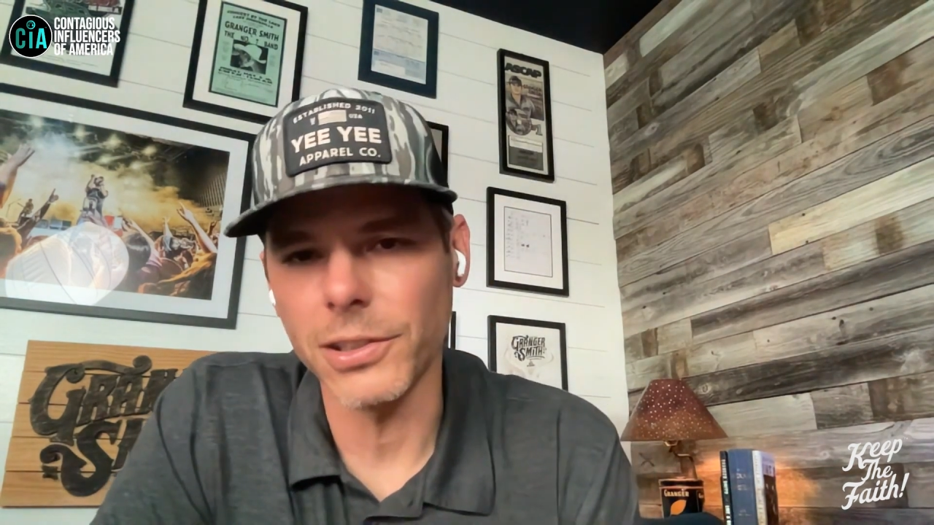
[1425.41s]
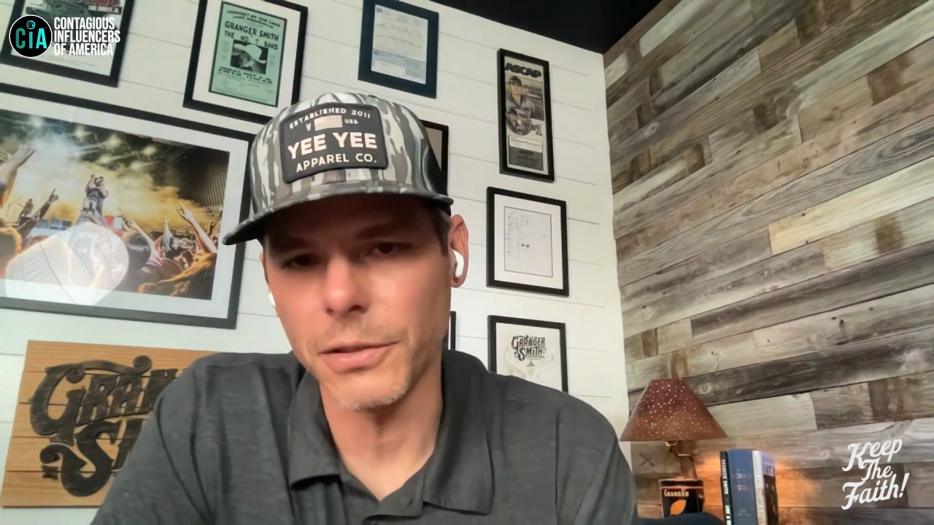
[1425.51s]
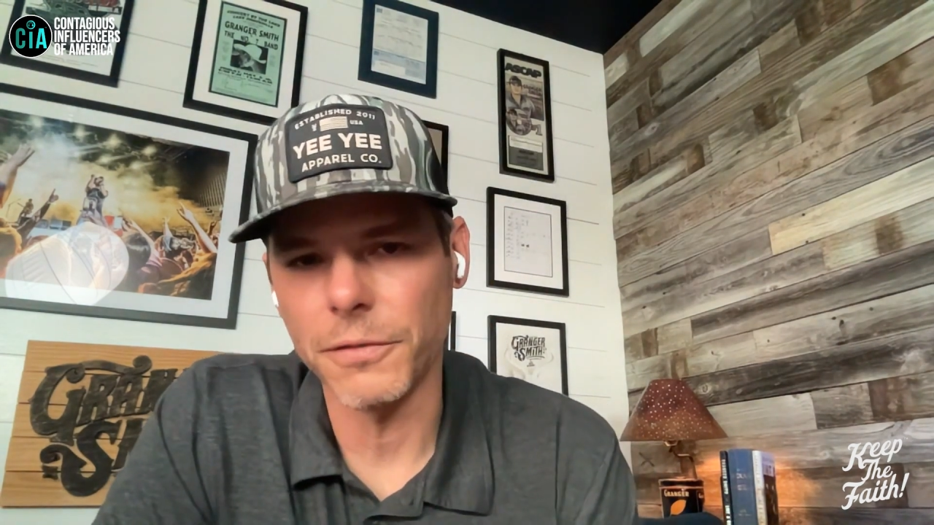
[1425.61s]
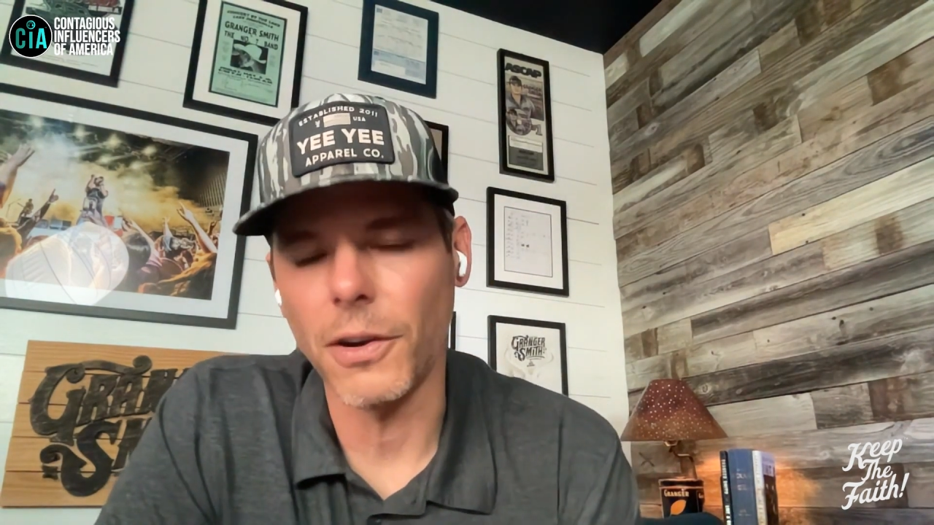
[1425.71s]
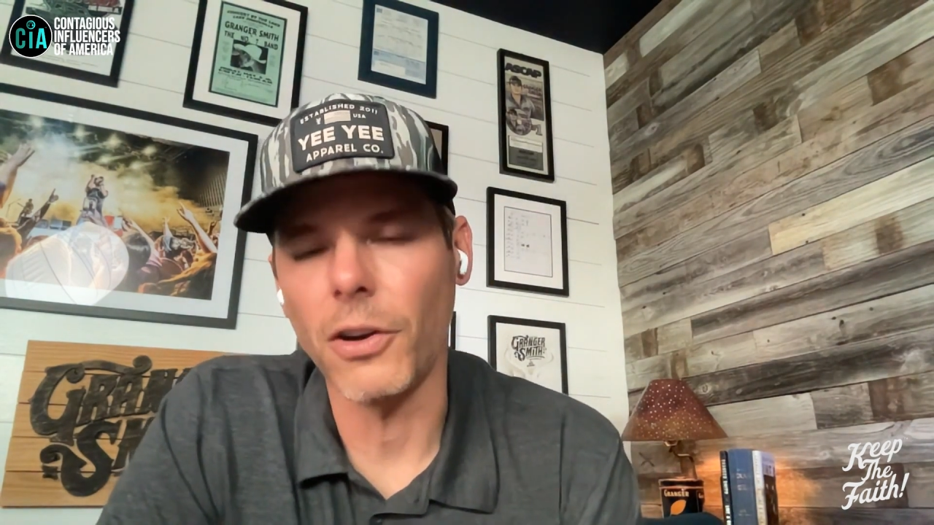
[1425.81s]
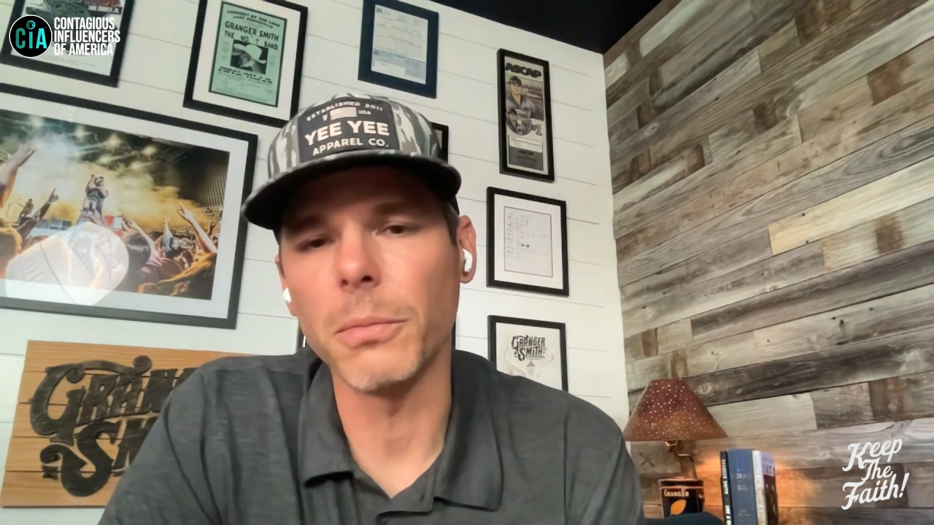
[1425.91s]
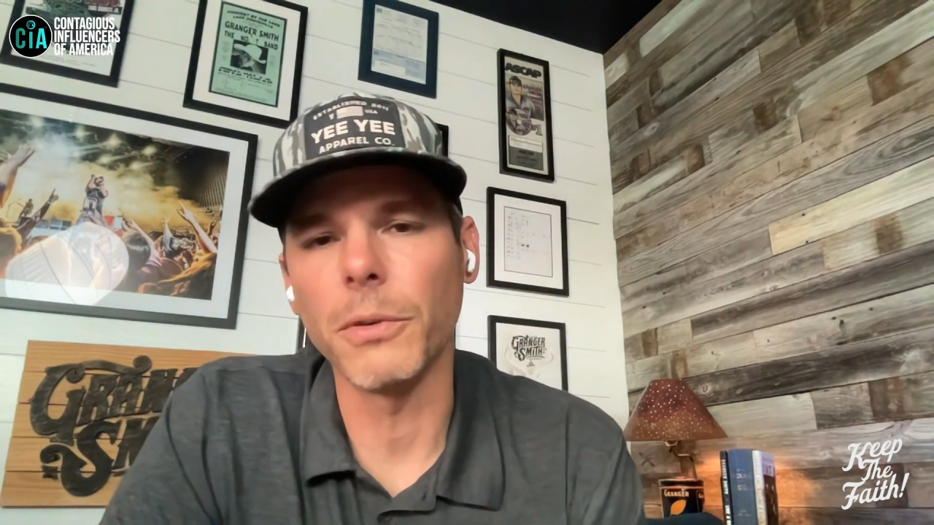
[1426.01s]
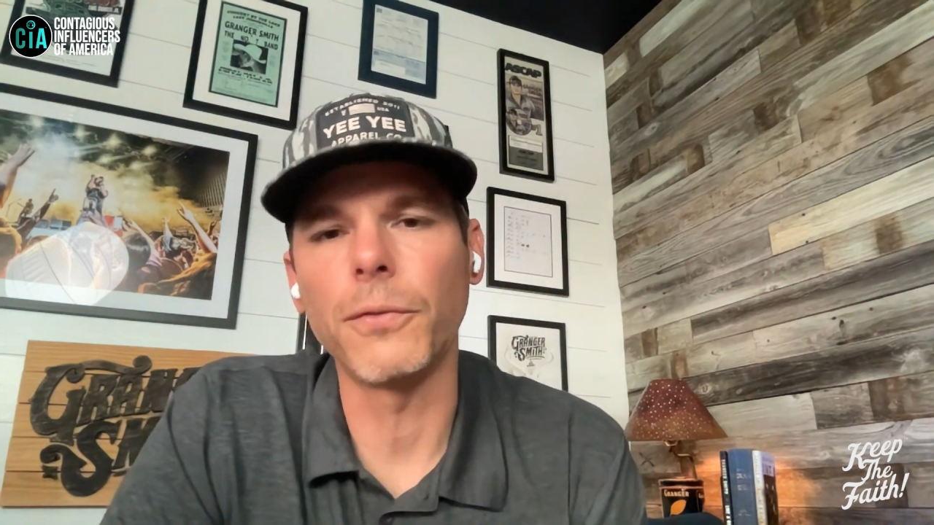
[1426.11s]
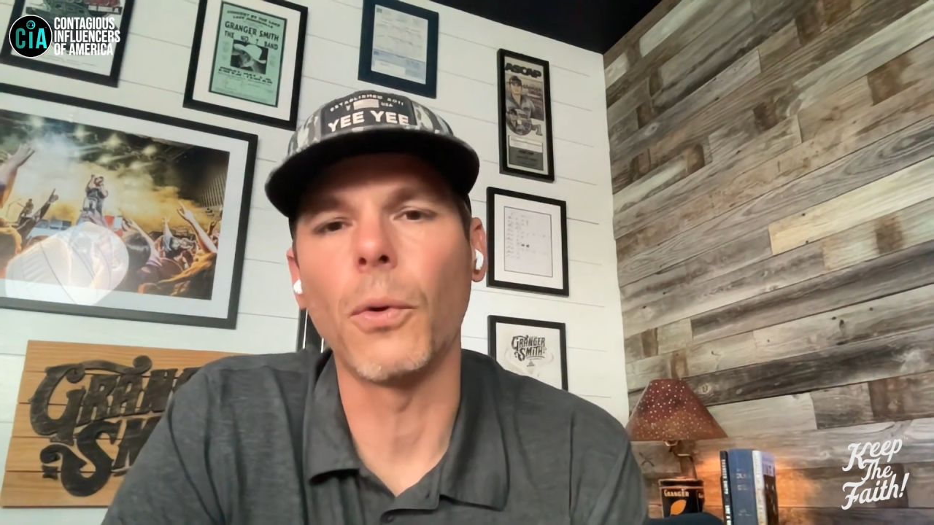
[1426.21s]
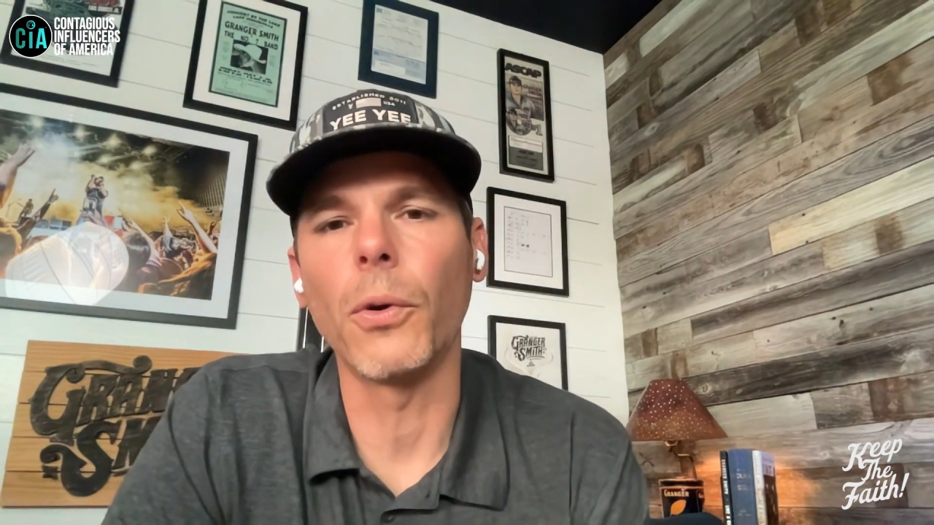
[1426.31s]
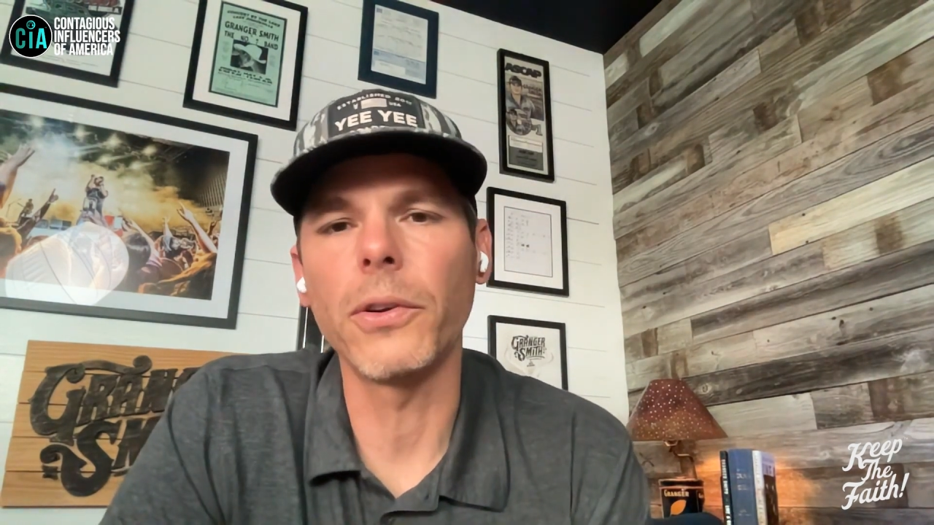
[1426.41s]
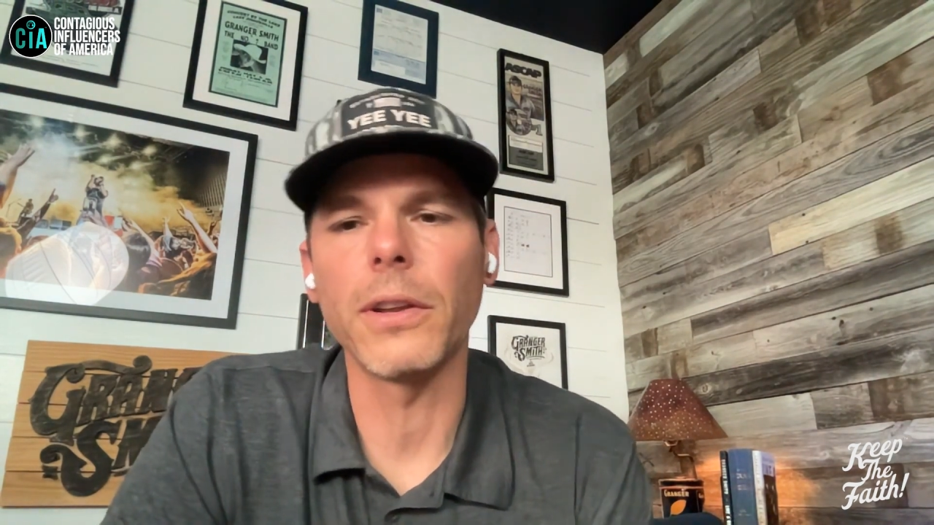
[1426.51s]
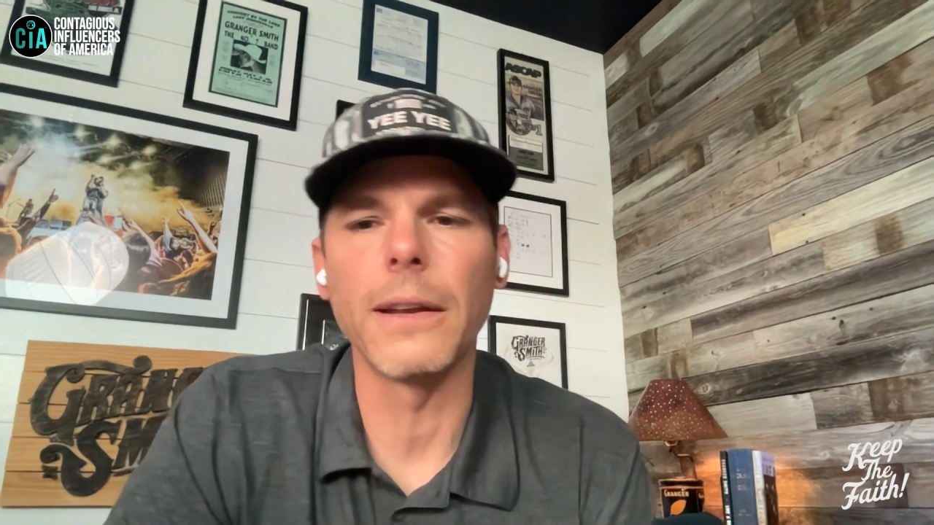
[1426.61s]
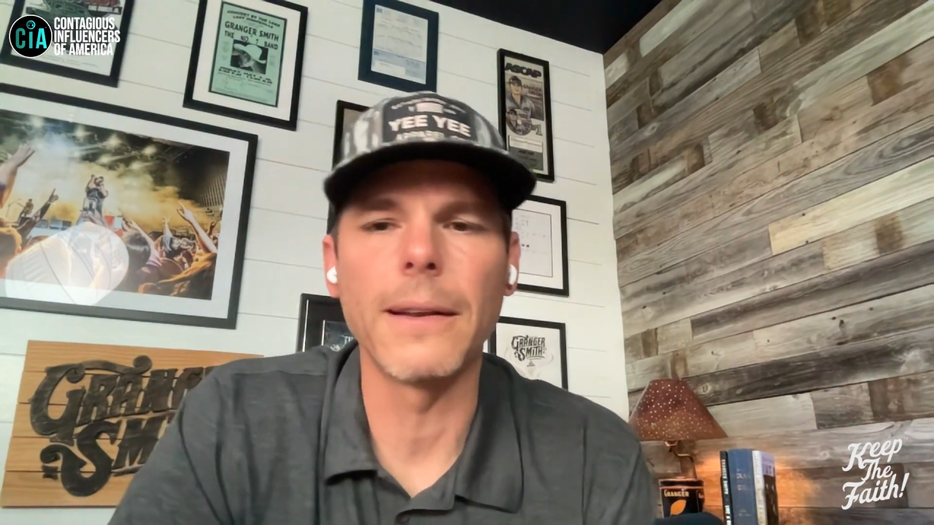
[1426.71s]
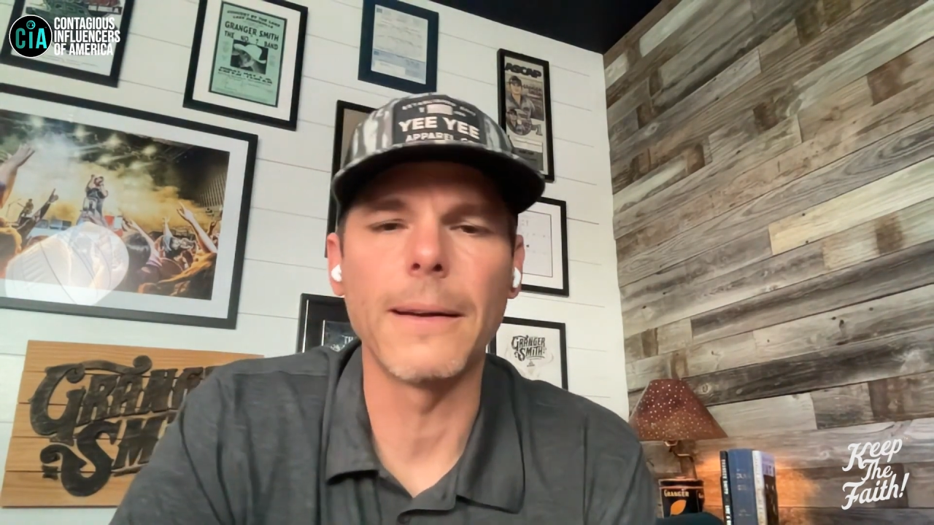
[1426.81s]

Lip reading: that have fallen before it and